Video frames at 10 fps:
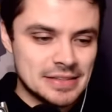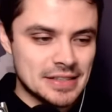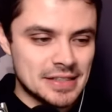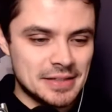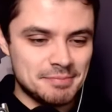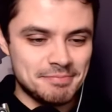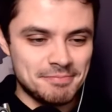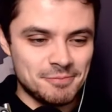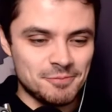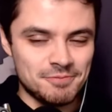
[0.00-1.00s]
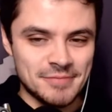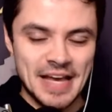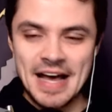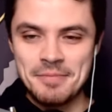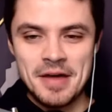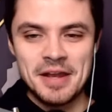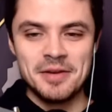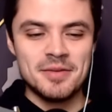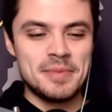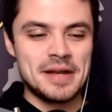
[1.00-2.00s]
Yeah, I'm not
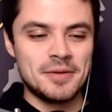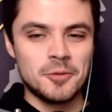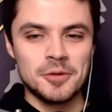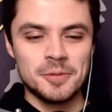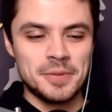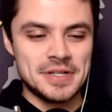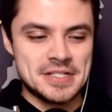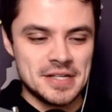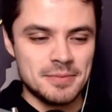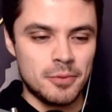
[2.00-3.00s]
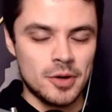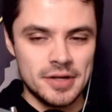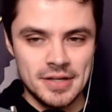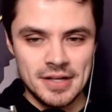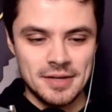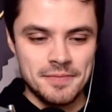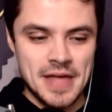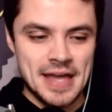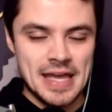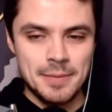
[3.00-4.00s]
into the betting world, but
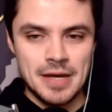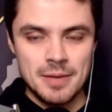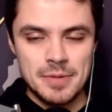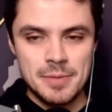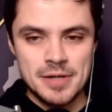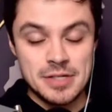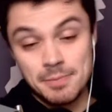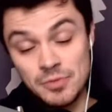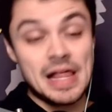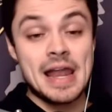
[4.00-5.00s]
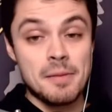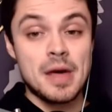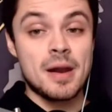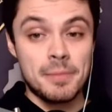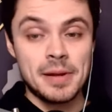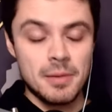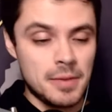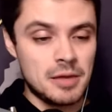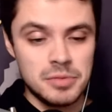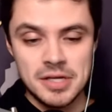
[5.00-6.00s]
that game caught me by surprise. I'm glad I'm not a betting
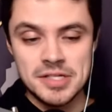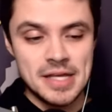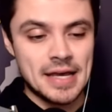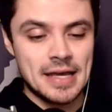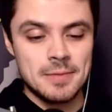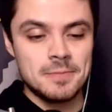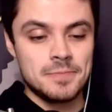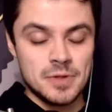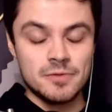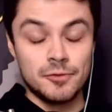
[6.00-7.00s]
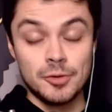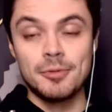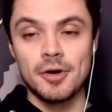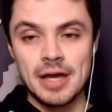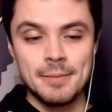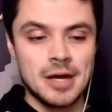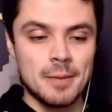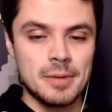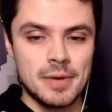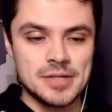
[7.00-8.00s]
man because that game, the football game
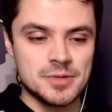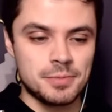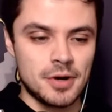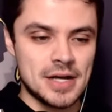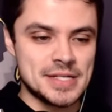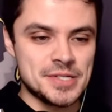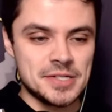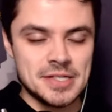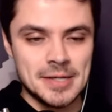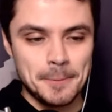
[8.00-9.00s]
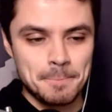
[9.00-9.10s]
caught me by surprise, and